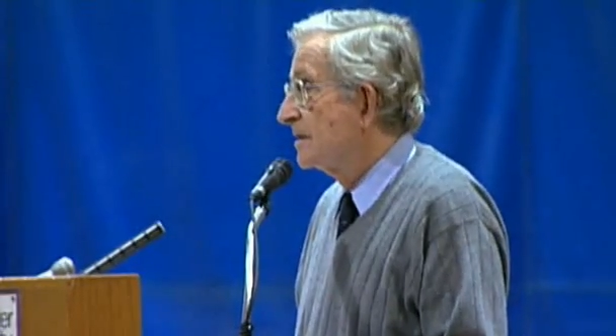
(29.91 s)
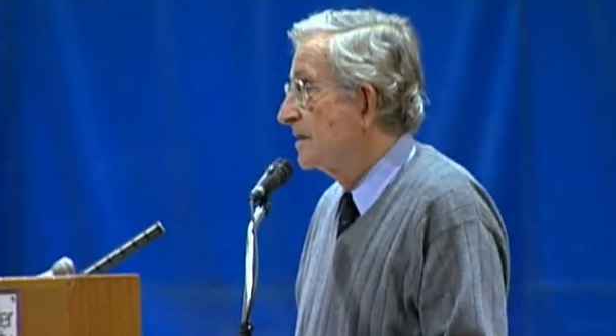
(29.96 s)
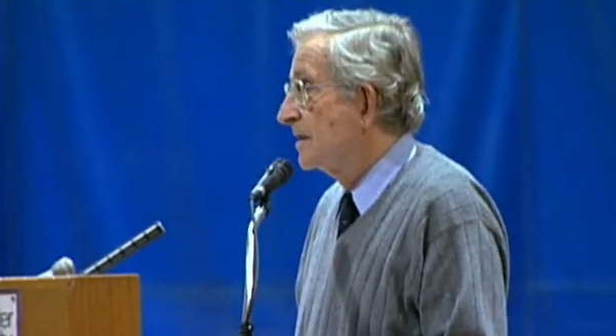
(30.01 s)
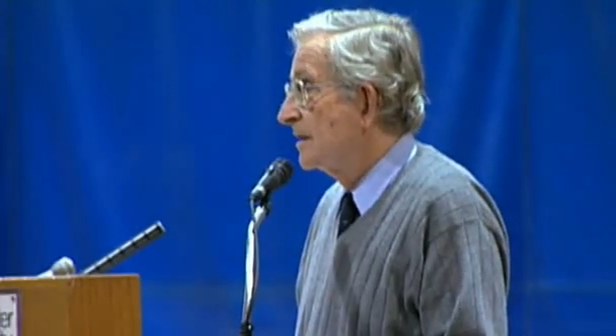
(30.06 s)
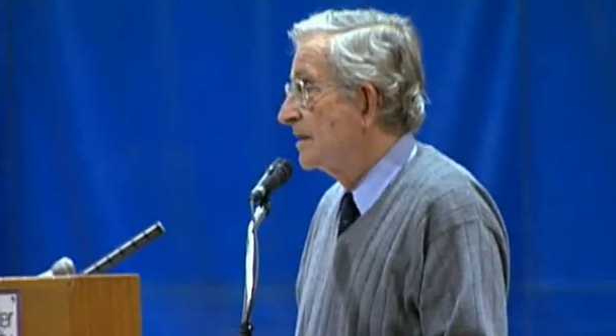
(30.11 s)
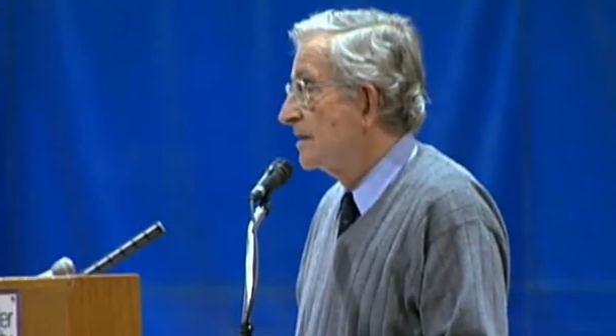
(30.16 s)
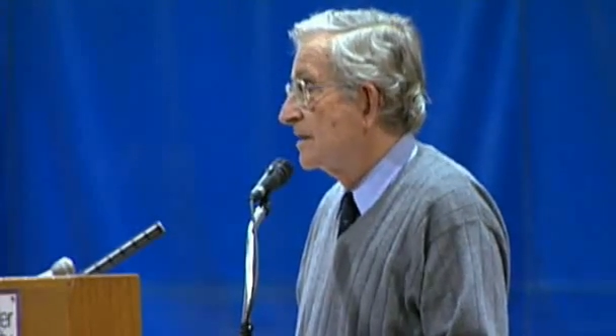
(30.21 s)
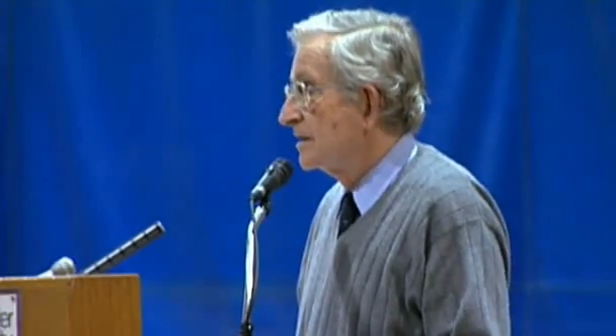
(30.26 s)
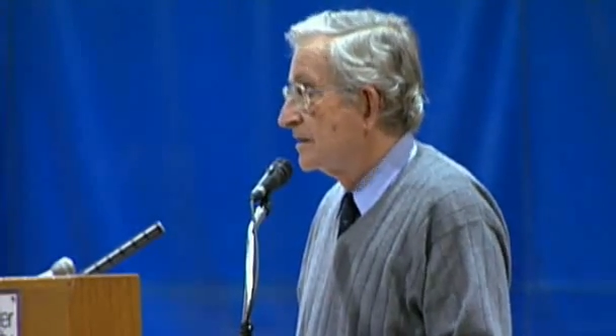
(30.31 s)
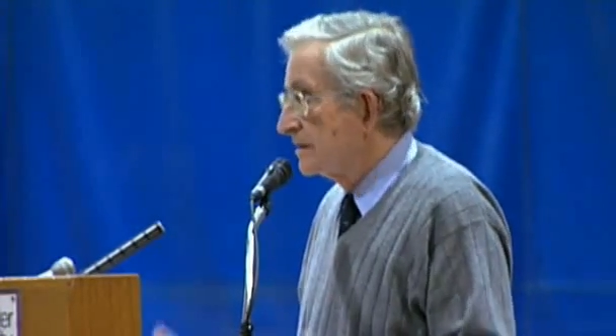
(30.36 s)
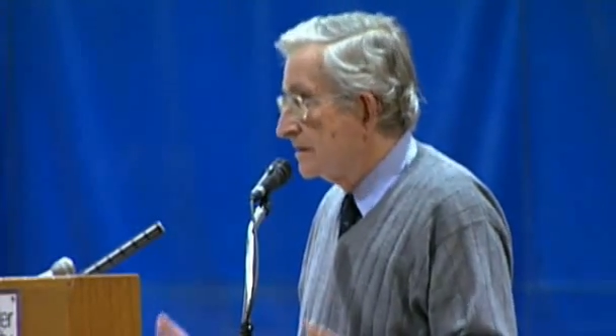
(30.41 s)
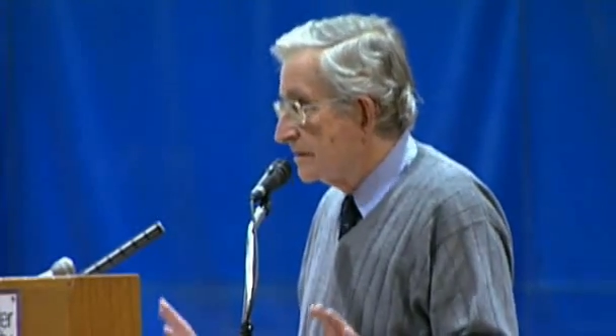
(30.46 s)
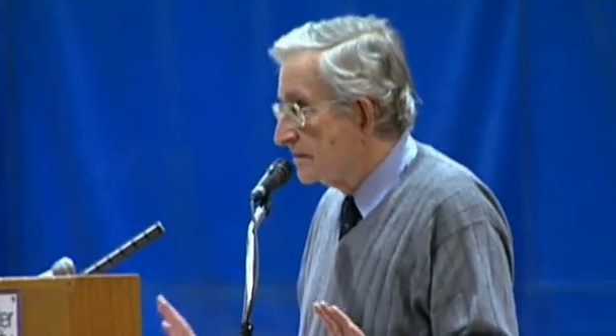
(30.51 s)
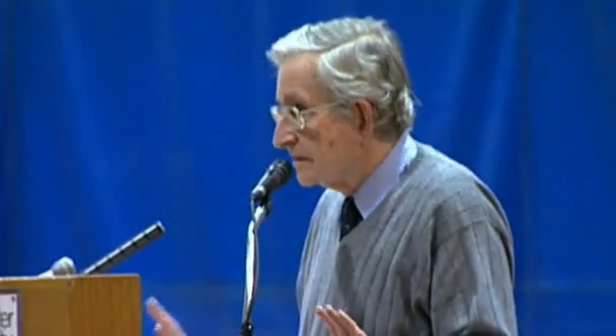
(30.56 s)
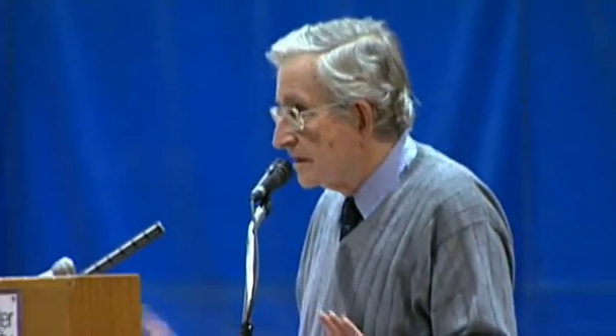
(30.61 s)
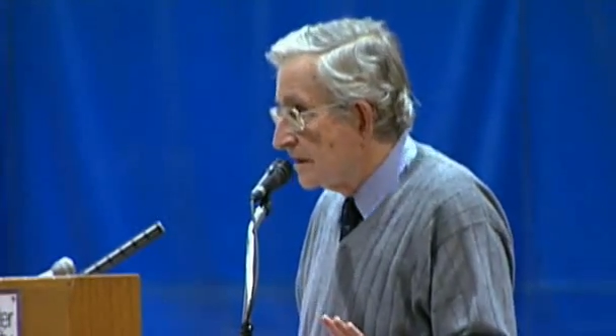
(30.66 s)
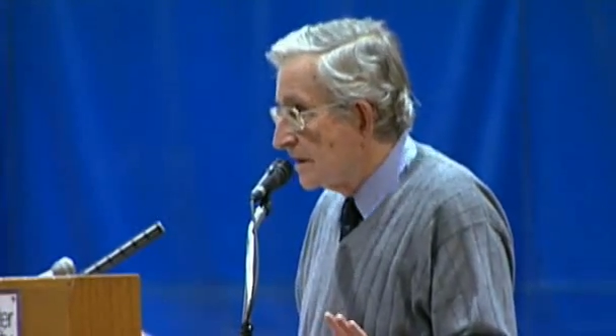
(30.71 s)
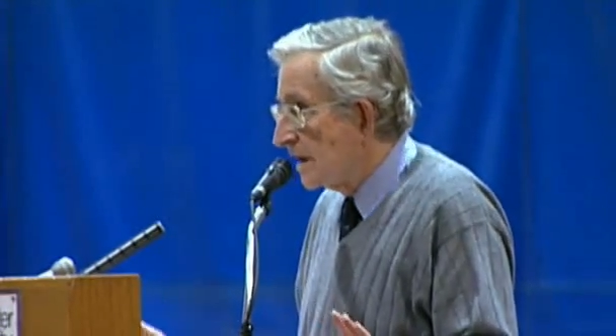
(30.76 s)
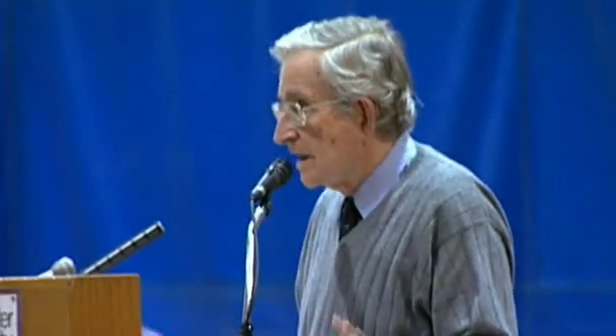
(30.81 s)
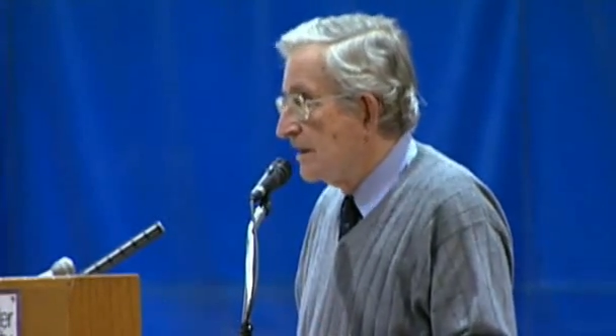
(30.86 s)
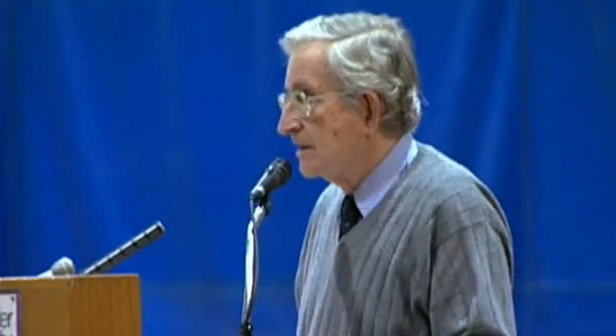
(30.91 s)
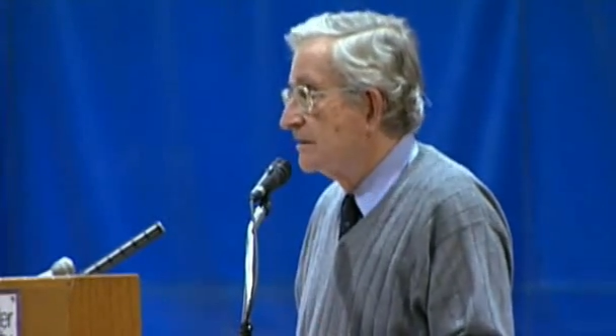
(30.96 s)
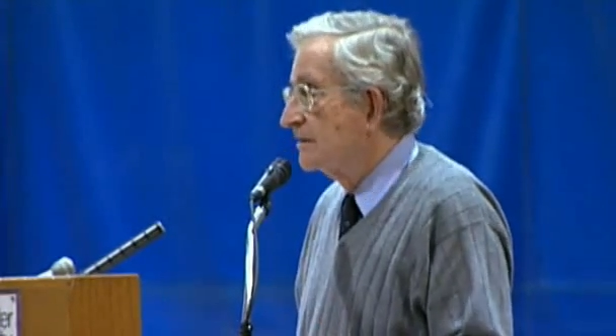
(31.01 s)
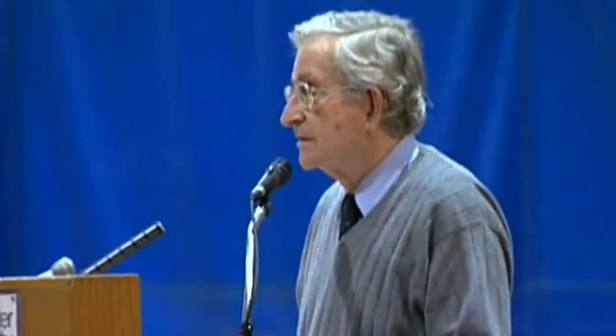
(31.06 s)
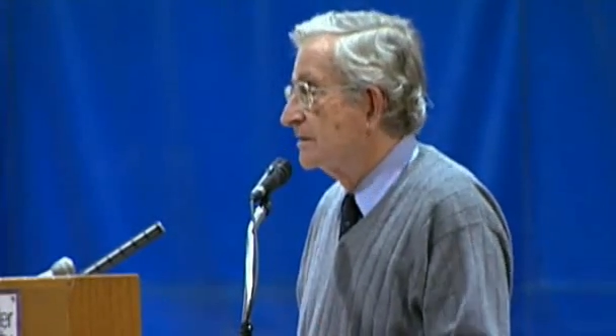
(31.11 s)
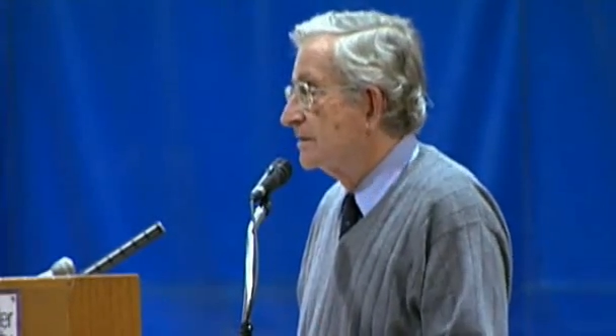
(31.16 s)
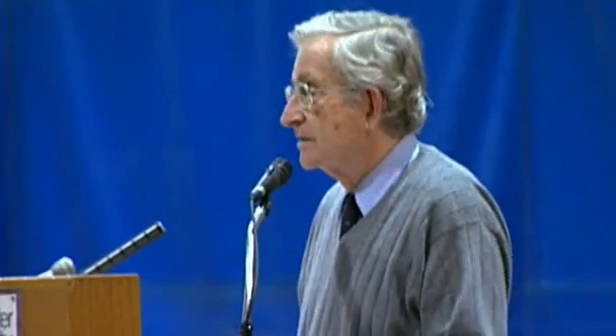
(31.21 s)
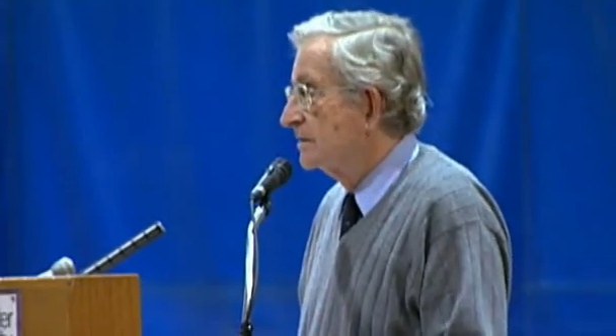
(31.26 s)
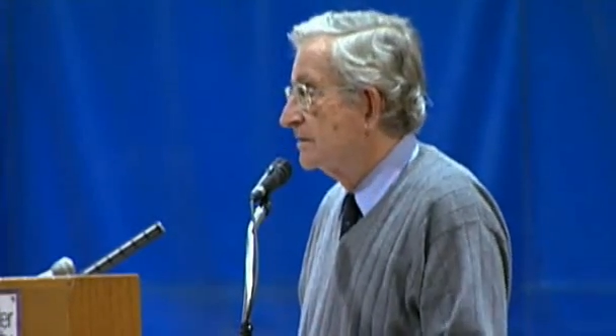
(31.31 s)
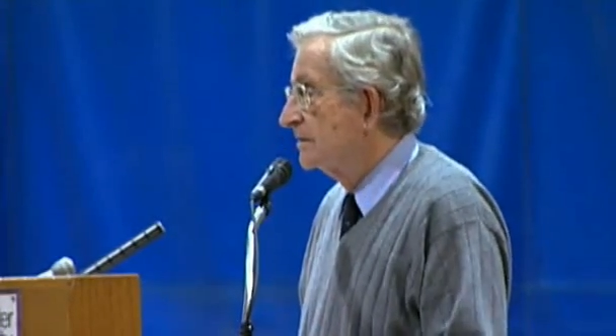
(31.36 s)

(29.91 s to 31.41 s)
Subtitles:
and they'll allow